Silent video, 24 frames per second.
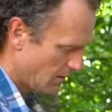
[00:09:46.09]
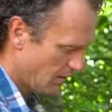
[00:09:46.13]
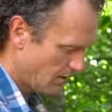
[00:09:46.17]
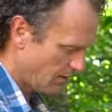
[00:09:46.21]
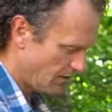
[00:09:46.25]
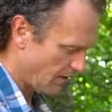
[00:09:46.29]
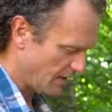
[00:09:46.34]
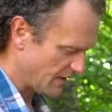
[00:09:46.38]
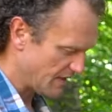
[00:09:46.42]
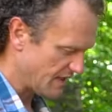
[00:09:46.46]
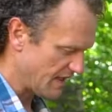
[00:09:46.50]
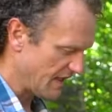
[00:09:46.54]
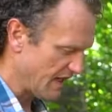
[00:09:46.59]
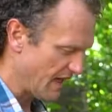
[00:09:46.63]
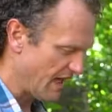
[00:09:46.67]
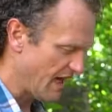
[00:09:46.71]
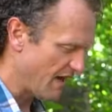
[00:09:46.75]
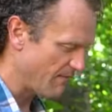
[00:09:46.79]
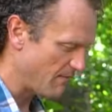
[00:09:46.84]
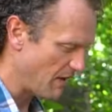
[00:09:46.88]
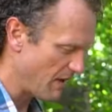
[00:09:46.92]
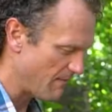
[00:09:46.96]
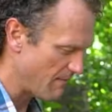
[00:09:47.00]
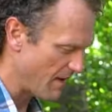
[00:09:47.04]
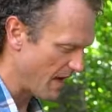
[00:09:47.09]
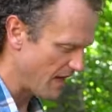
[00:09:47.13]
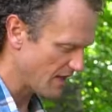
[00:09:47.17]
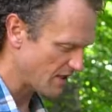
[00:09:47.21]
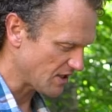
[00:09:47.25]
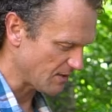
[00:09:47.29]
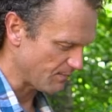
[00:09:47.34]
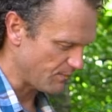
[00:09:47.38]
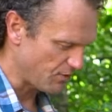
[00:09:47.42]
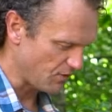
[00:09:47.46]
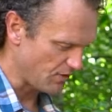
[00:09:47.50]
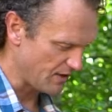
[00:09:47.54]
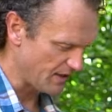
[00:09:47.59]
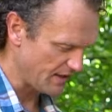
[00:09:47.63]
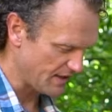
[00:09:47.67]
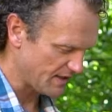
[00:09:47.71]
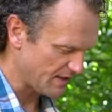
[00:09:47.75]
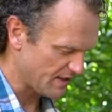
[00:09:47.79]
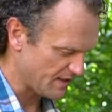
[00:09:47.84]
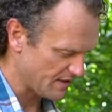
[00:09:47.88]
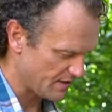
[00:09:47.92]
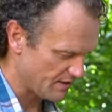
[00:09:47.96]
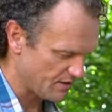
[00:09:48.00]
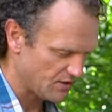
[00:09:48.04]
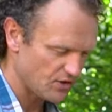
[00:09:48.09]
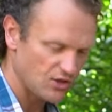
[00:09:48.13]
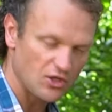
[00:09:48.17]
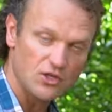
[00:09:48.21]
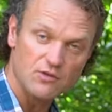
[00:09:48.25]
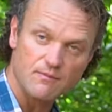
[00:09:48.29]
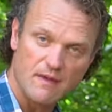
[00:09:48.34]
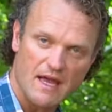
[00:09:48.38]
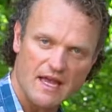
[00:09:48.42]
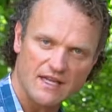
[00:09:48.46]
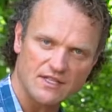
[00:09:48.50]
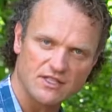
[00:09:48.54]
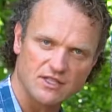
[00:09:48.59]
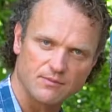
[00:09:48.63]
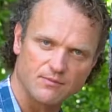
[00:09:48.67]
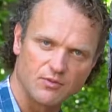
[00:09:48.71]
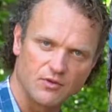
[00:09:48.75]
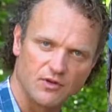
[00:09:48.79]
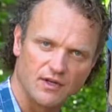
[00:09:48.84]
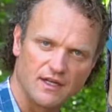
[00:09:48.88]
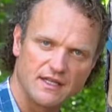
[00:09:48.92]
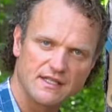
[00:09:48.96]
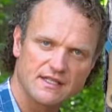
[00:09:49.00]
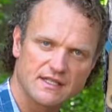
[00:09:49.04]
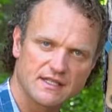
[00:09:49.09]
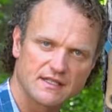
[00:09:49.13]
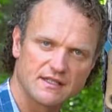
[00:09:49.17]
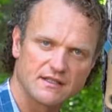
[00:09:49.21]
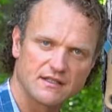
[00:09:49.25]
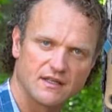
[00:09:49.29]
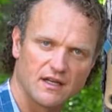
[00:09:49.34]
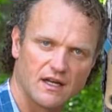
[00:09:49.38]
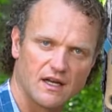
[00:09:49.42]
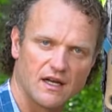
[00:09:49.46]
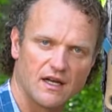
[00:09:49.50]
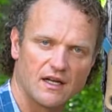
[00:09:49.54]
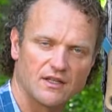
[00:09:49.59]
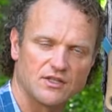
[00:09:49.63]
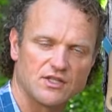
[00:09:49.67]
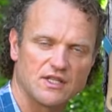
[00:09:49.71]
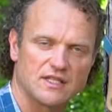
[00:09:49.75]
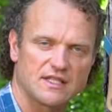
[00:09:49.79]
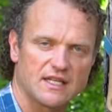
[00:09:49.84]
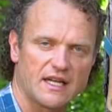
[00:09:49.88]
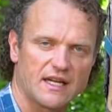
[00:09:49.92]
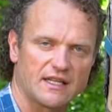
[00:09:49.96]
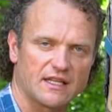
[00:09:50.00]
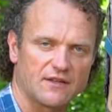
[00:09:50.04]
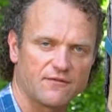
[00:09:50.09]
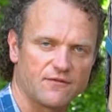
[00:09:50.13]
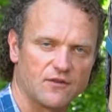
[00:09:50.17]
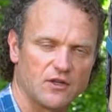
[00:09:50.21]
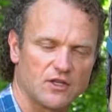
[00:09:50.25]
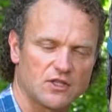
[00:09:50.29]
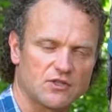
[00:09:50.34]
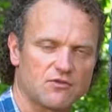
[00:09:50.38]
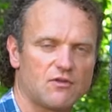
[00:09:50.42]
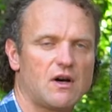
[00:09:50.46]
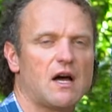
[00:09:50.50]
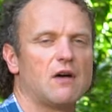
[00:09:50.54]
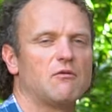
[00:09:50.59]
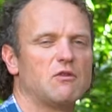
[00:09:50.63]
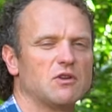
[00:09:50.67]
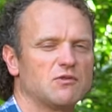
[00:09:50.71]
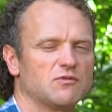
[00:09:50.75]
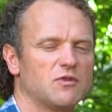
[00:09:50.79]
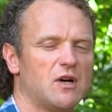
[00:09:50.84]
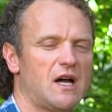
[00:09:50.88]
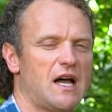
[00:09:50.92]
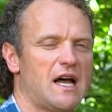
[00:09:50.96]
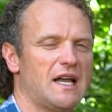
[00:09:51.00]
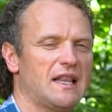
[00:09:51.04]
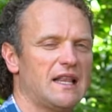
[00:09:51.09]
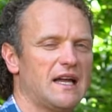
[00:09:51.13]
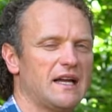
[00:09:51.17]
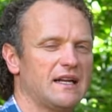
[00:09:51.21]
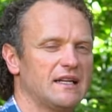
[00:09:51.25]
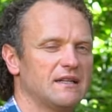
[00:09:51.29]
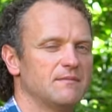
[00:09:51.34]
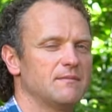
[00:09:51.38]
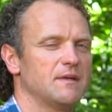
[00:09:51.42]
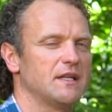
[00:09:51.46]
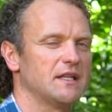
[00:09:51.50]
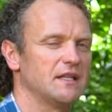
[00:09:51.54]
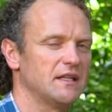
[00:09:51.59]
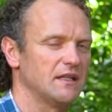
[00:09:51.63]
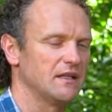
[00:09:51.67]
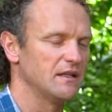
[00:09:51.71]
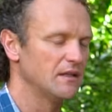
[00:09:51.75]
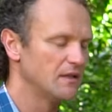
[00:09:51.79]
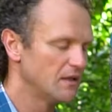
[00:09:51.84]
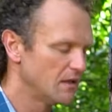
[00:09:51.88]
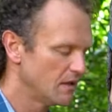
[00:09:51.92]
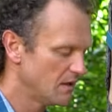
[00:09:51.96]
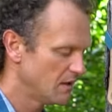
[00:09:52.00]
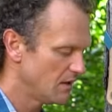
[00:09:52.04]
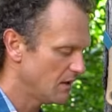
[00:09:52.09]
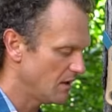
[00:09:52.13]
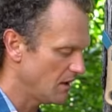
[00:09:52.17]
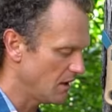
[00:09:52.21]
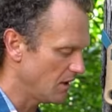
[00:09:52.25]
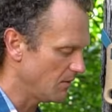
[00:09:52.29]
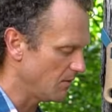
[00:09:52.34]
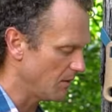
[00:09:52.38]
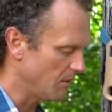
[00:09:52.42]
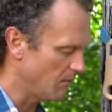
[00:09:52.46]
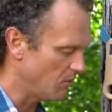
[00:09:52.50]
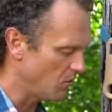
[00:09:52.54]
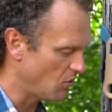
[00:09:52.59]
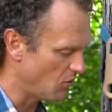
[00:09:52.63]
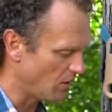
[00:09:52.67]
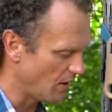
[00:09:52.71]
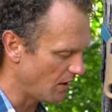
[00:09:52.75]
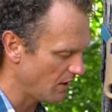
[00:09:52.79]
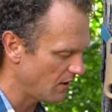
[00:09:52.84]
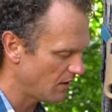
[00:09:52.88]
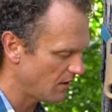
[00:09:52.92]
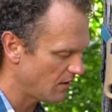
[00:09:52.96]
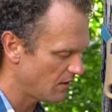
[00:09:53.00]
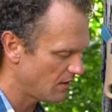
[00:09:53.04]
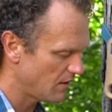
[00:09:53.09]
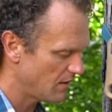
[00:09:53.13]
You can see I have my master points, 2 master points, just like the first quad, which we'll highlight in a minute a little bit more.